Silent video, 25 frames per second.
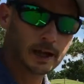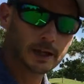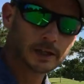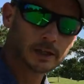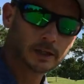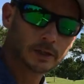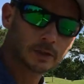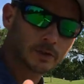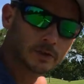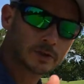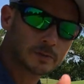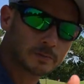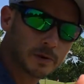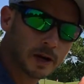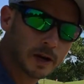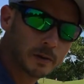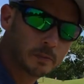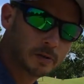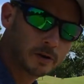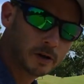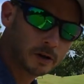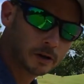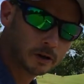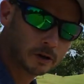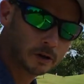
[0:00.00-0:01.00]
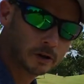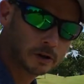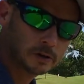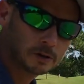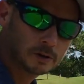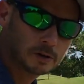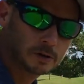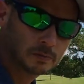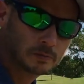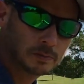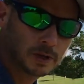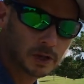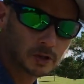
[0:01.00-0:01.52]
I use my putter
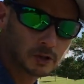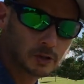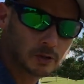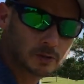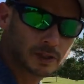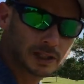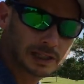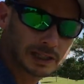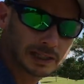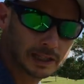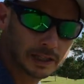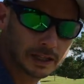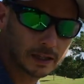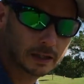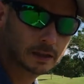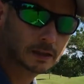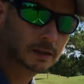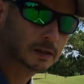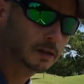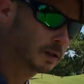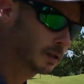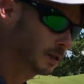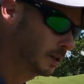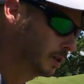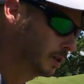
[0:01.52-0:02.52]
to measure the length.